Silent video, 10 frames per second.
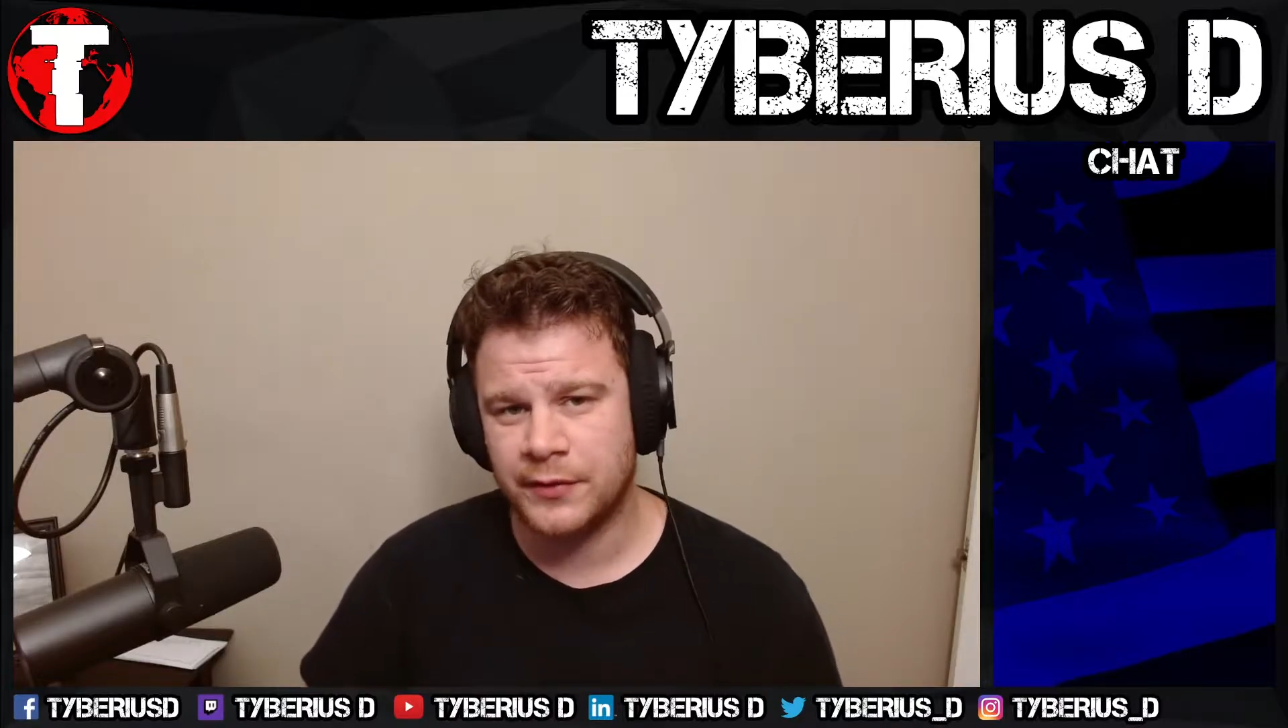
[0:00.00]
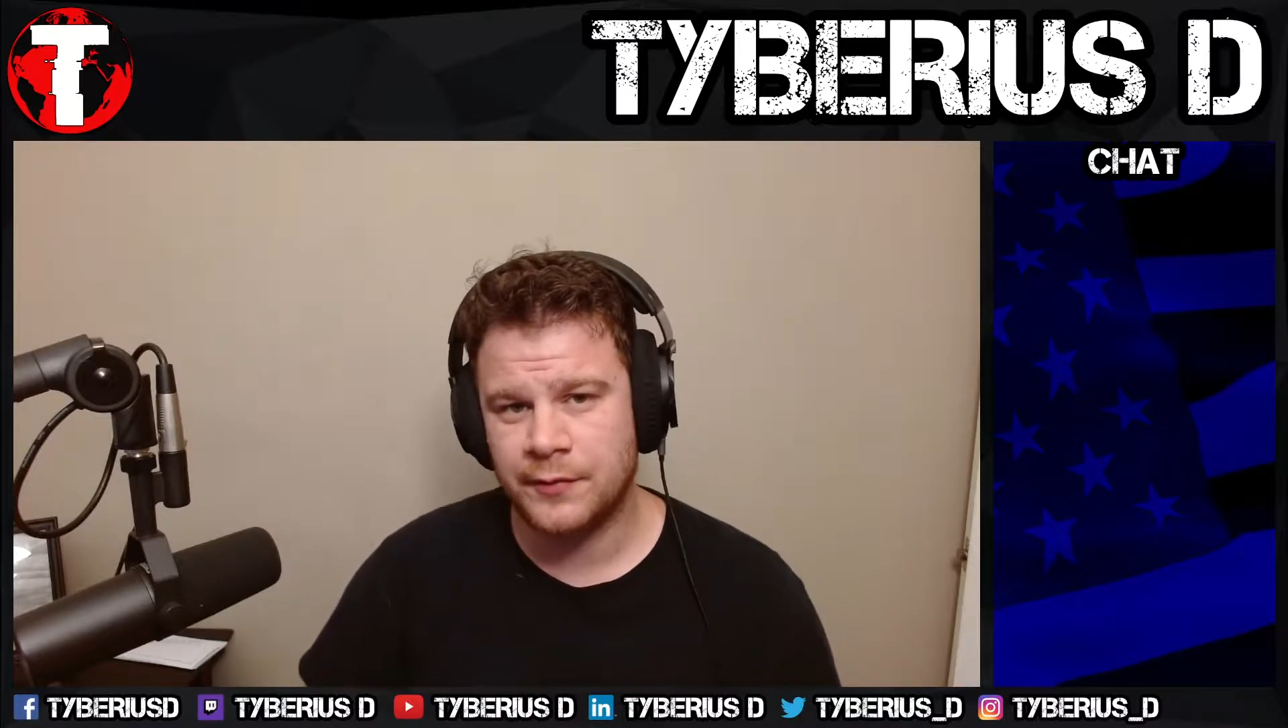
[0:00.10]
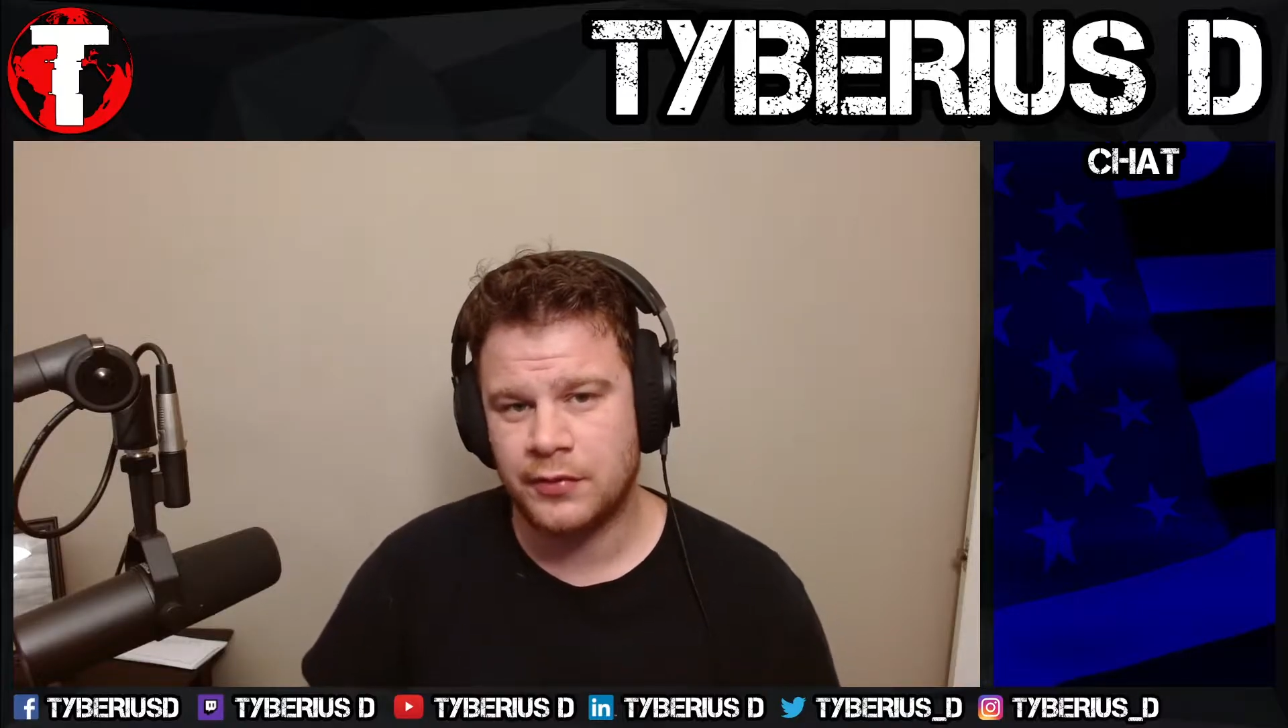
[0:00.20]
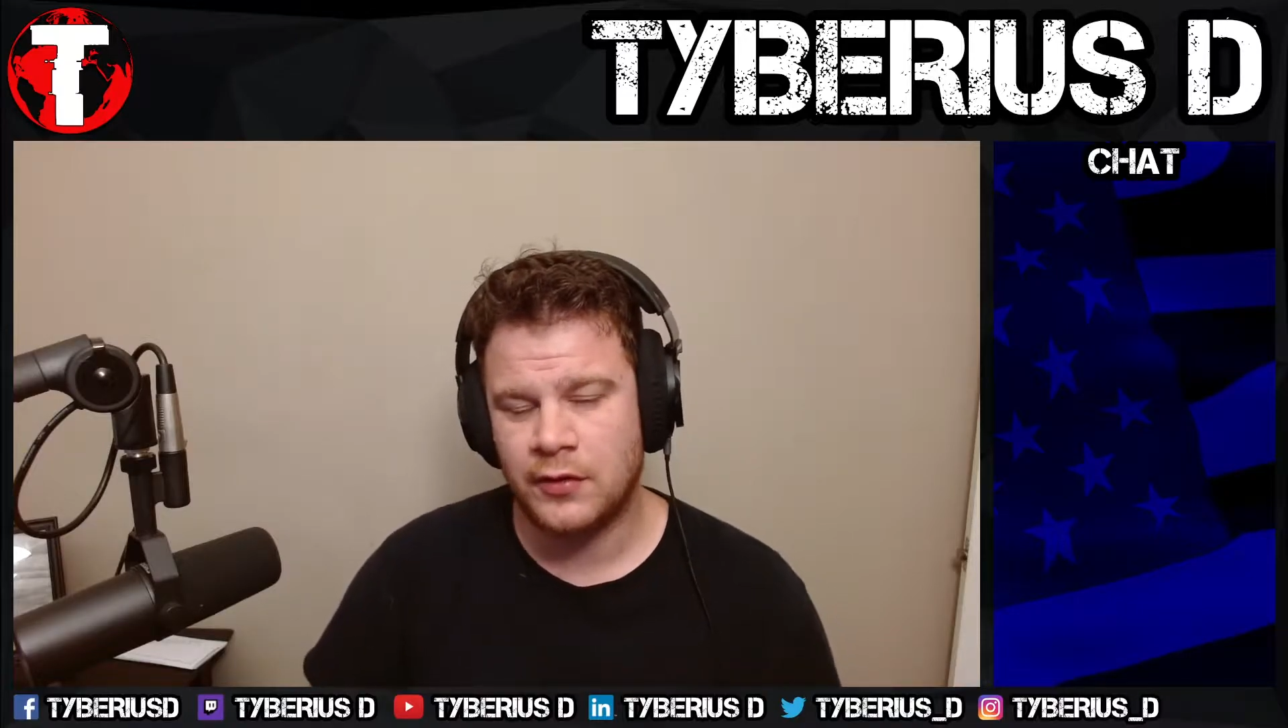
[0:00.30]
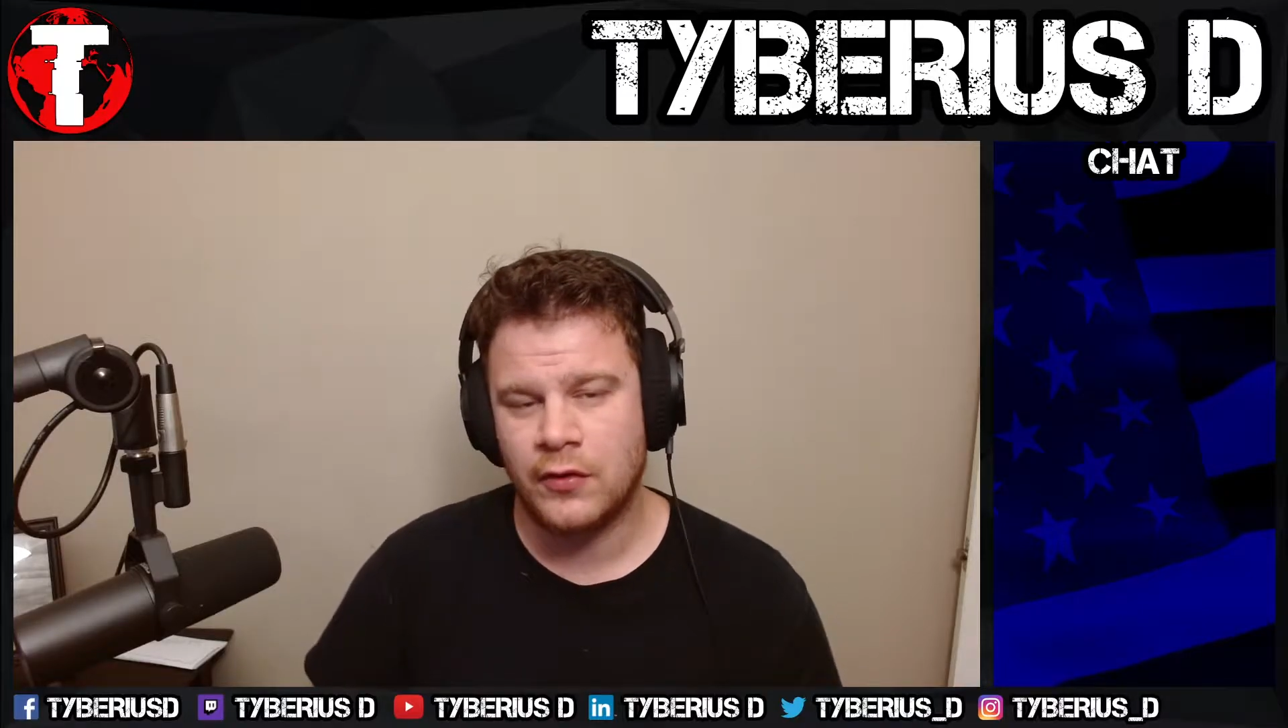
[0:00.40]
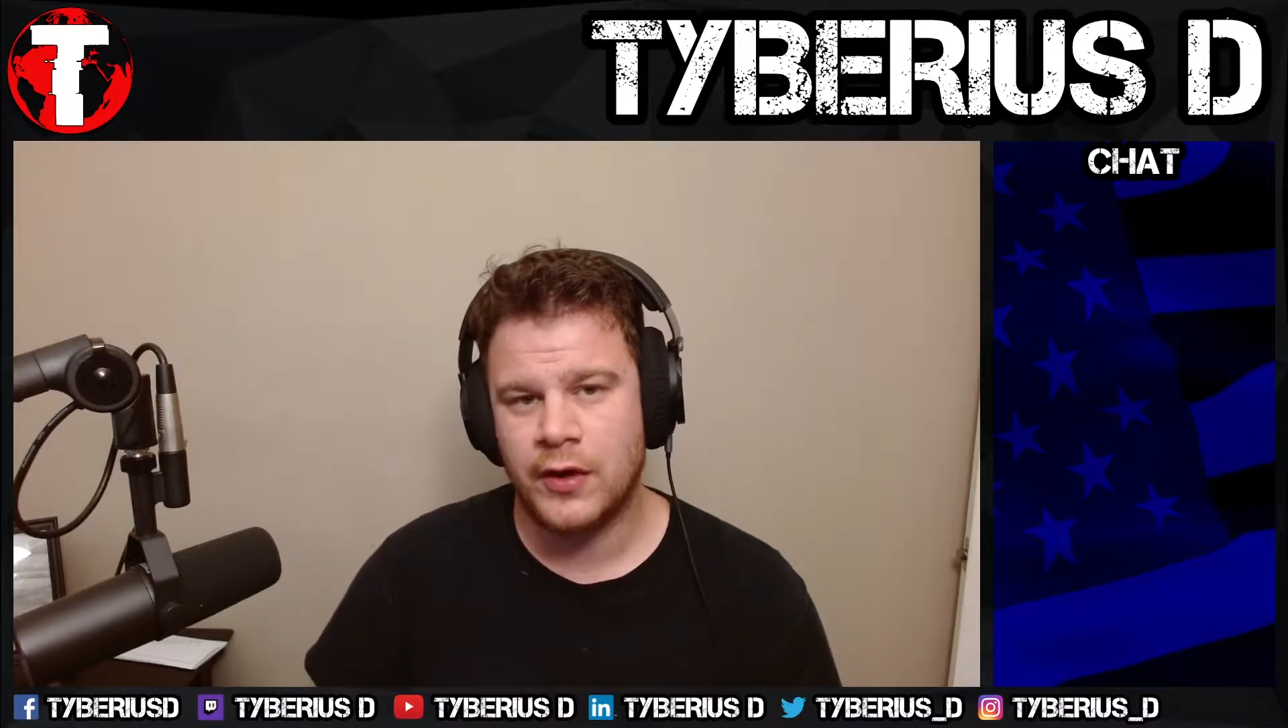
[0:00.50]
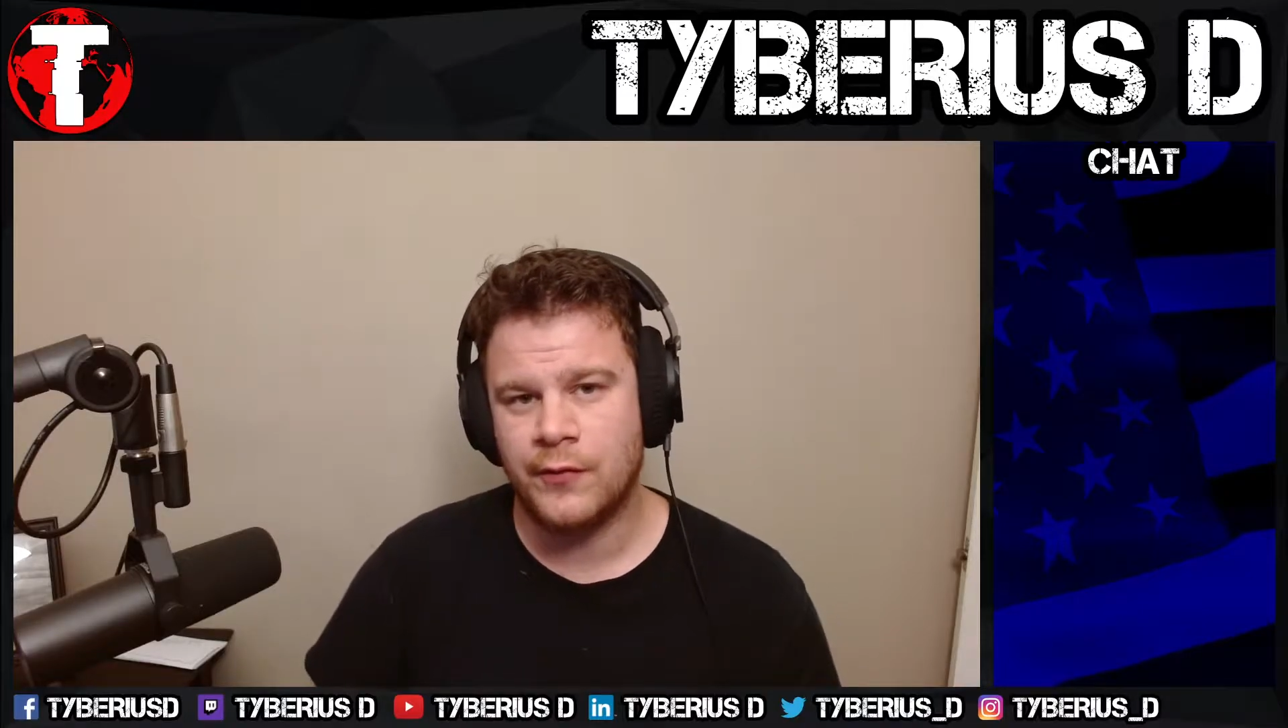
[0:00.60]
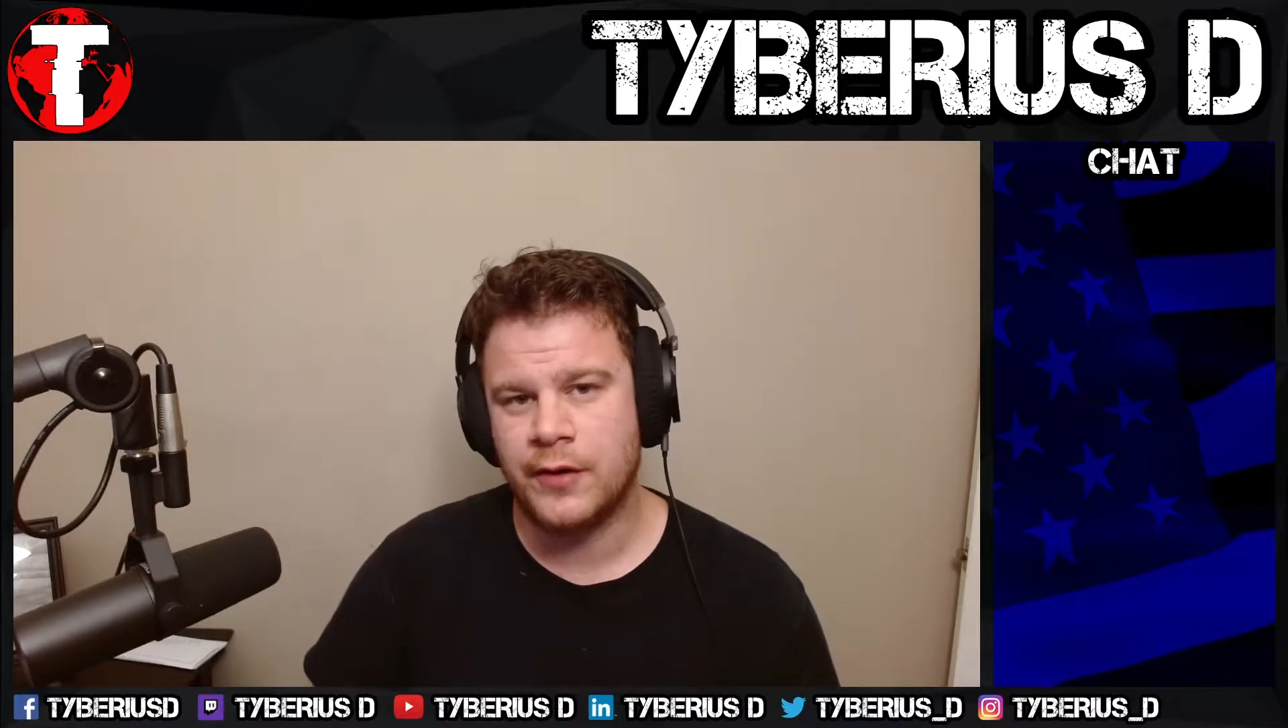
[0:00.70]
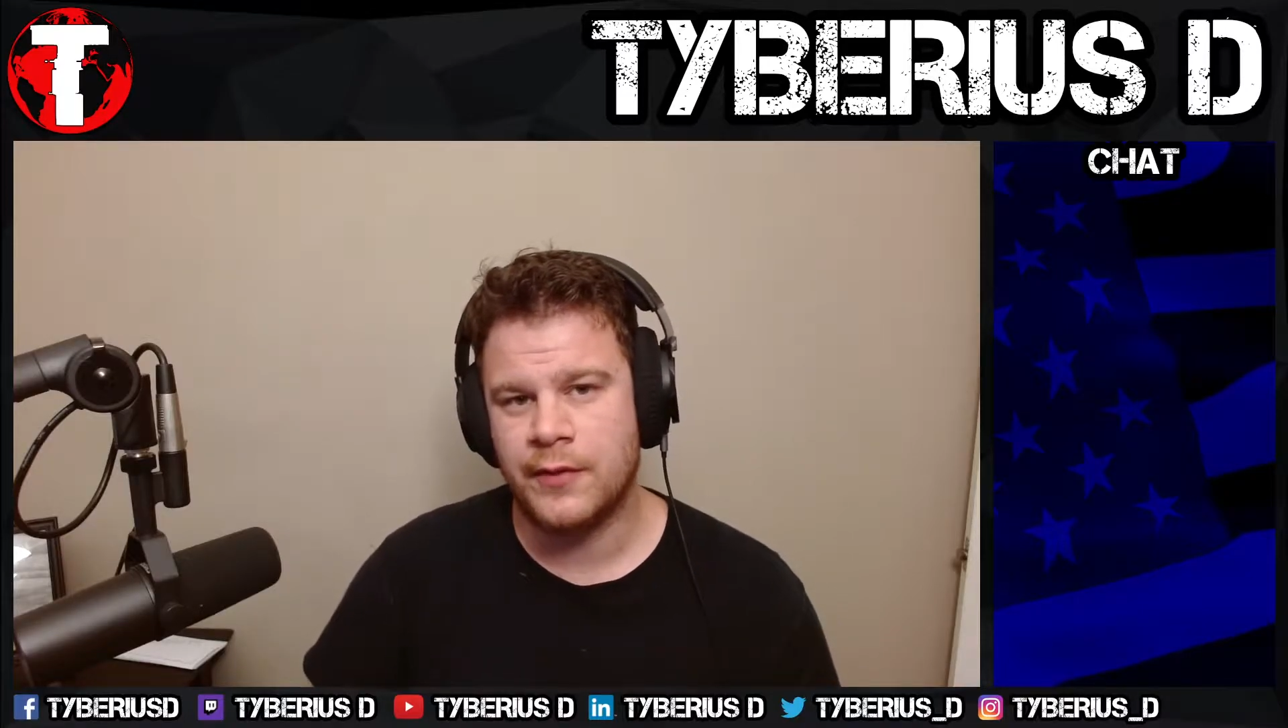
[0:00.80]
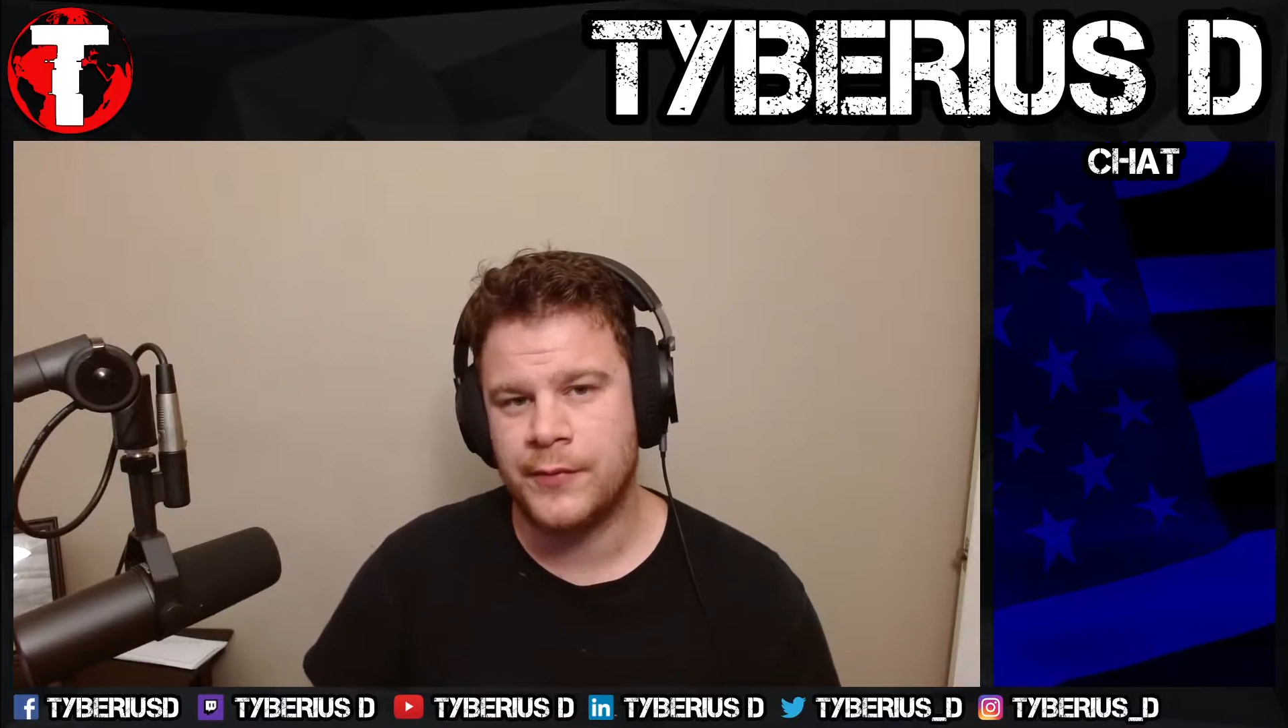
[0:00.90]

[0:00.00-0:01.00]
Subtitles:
to deploy one